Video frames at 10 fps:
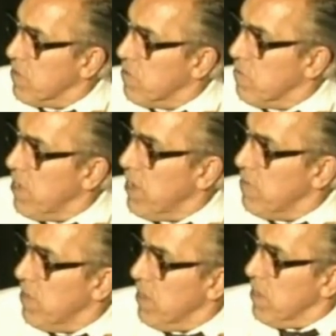survive,
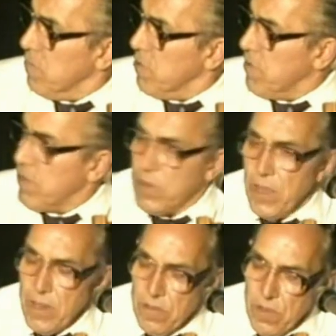and we've even
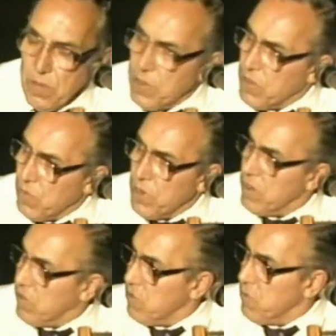had some at
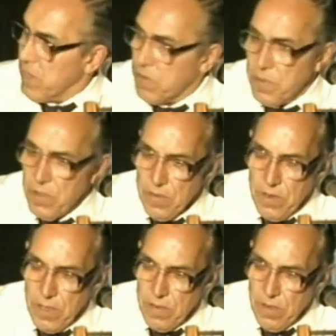22 weeks, but this
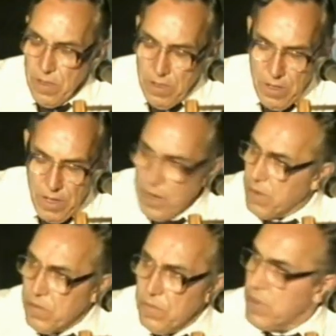takes highly
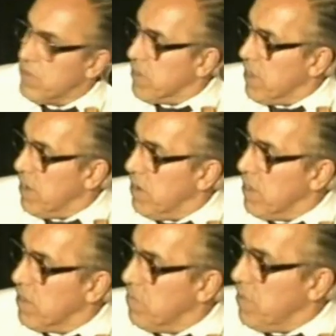sophisticated
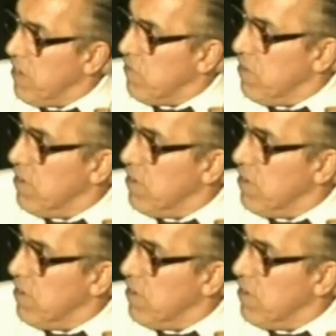incubation